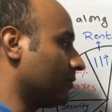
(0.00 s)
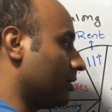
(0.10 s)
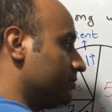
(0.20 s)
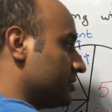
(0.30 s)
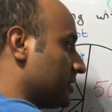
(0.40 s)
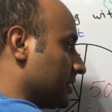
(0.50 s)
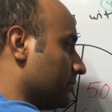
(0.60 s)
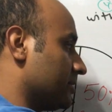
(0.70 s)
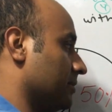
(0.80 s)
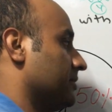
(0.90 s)
obviously
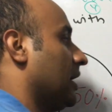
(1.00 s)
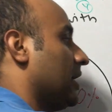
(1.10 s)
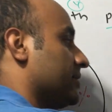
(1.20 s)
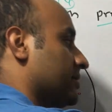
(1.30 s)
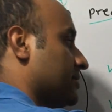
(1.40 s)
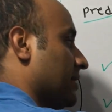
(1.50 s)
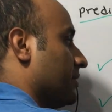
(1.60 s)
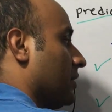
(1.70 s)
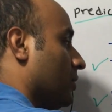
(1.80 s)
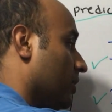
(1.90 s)
given them the highest and
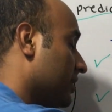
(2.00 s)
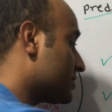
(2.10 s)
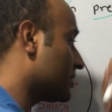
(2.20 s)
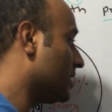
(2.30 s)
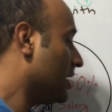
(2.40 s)
the lowest.